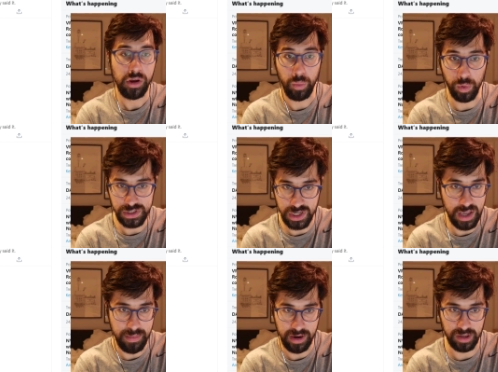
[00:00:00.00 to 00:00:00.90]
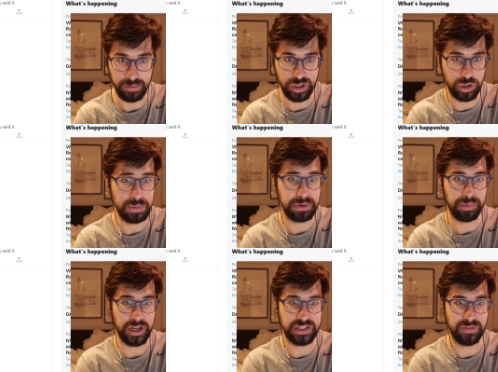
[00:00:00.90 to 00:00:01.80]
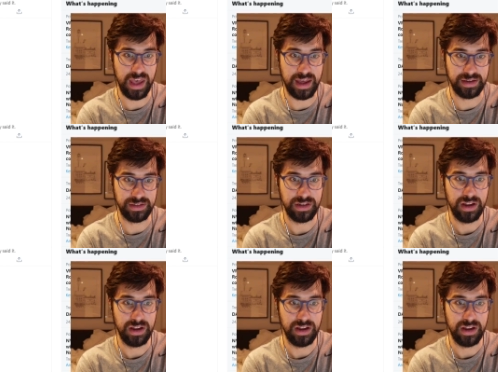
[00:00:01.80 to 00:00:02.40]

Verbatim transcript: was a nightmare, and it was super oppressive, and...